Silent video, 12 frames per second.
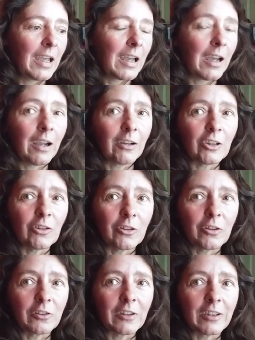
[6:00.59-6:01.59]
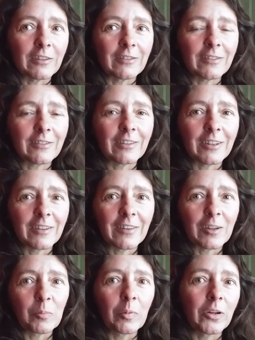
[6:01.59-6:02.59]
I also know that that
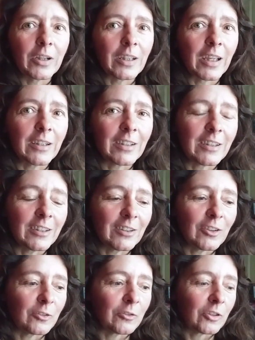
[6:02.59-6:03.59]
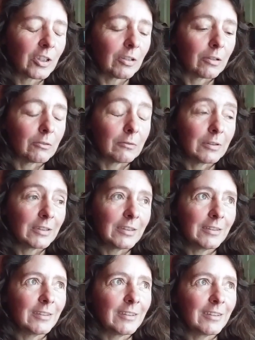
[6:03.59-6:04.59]
they're pretty tasty too. So,
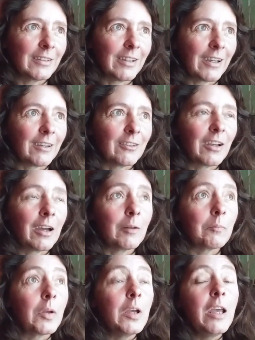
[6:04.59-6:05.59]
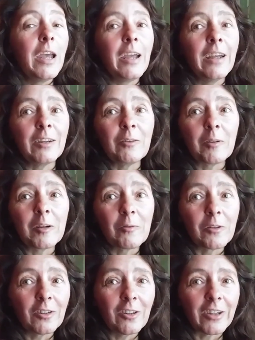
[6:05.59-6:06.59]
yeah. Um, anyway,
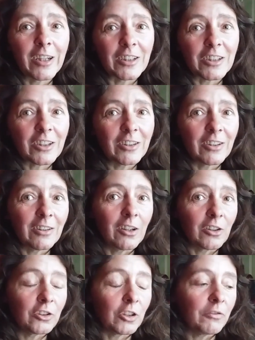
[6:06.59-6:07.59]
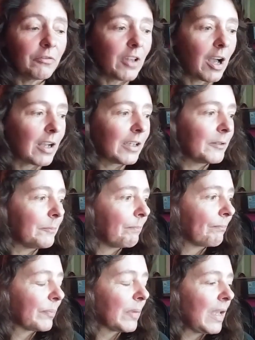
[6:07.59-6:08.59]
we're looking to enlarge our flock.
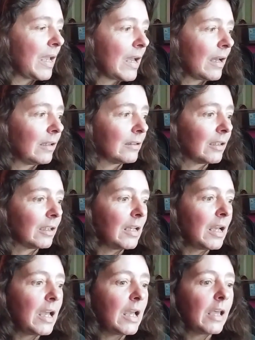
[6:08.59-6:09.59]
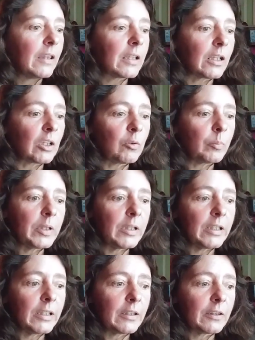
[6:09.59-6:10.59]
And this will
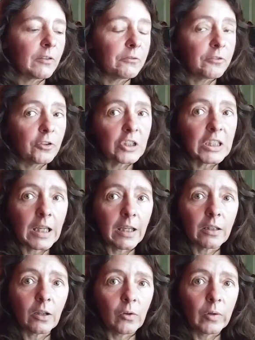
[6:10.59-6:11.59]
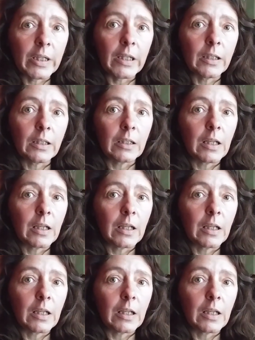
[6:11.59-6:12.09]
be the first set going in.